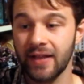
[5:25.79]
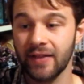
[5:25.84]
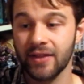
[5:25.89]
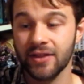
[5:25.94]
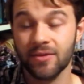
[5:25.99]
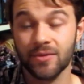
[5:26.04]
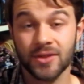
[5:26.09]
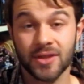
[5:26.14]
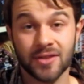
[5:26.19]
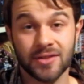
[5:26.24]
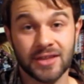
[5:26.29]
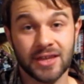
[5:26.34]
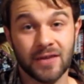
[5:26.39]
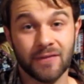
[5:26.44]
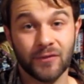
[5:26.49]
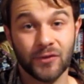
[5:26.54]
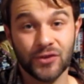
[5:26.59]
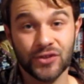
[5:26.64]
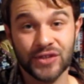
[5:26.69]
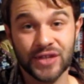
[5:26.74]
This was on
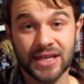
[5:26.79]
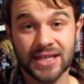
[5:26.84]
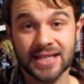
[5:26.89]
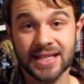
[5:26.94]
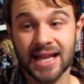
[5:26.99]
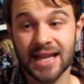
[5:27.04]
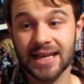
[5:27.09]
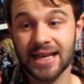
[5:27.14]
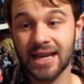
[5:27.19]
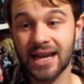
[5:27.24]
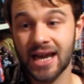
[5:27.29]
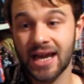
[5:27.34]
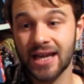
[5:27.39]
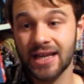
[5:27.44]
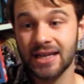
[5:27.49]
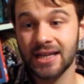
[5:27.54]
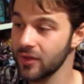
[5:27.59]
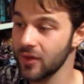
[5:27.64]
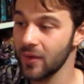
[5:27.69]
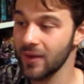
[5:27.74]
sale for $6.99.